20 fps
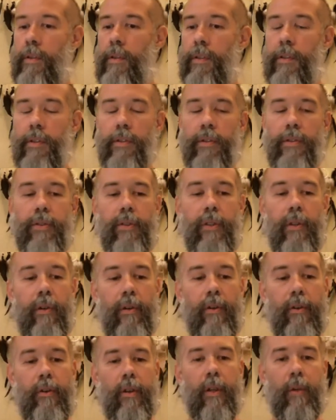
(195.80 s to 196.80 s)

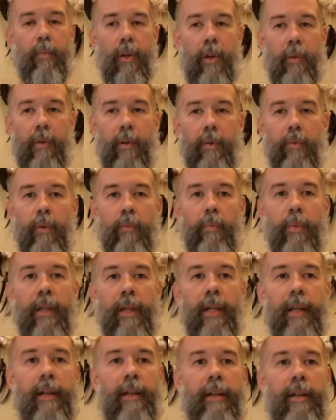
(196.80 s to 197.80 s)
So, in a moment, we'll
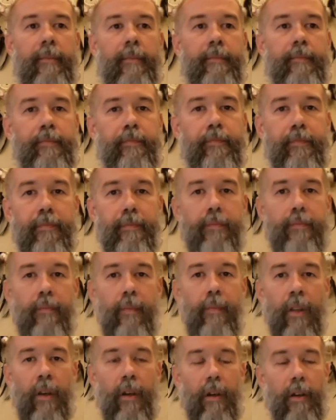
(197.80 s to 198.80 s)
begin
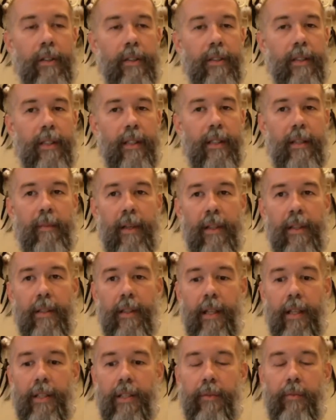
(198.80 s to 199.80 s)
our sitting
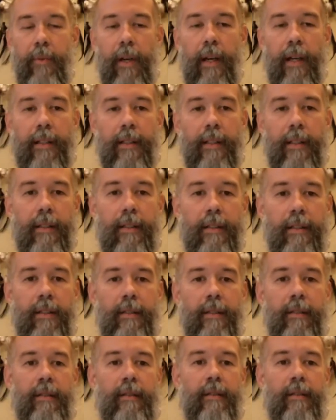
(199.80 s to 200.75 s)
meditation practice.